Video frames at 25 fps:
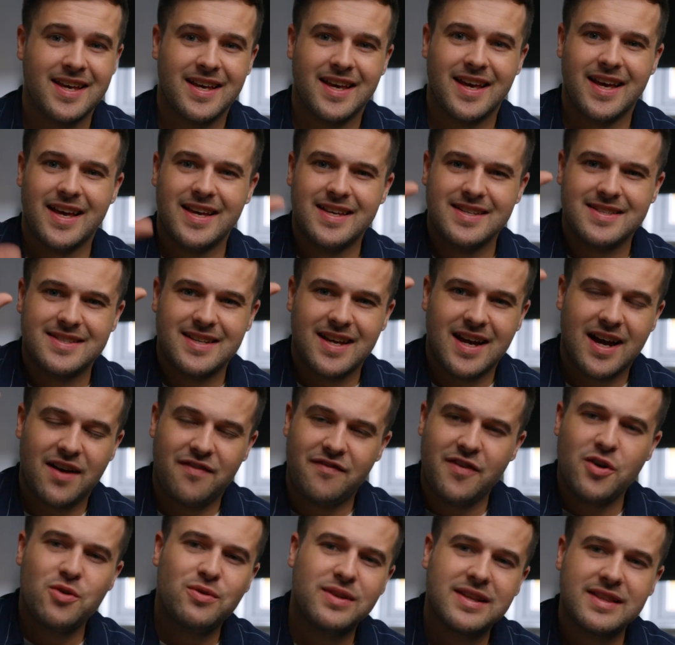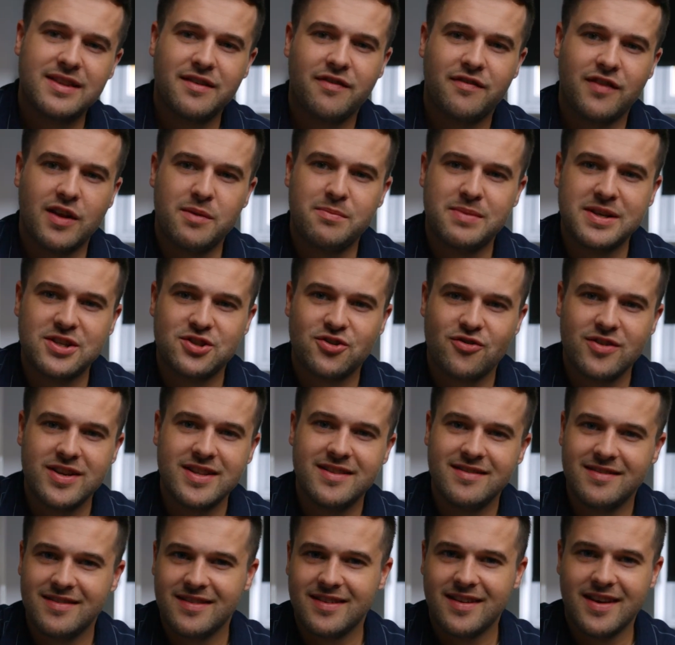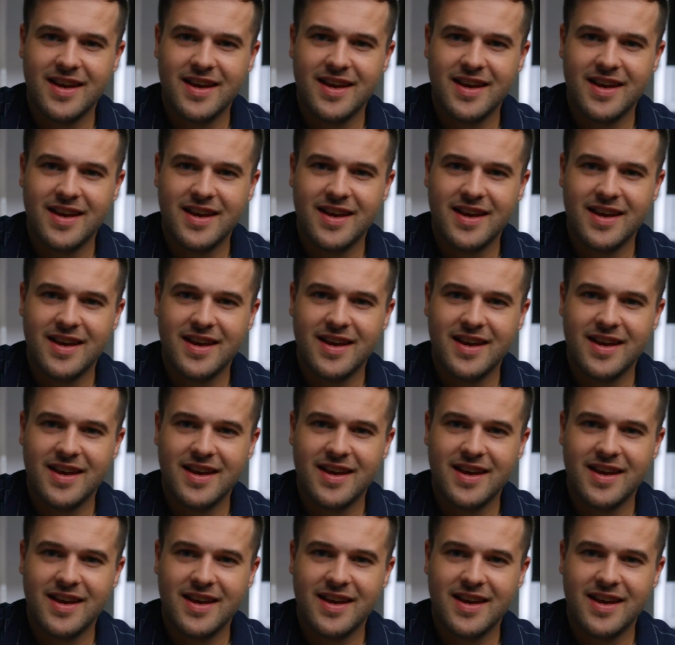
is I felt like the flippy screen,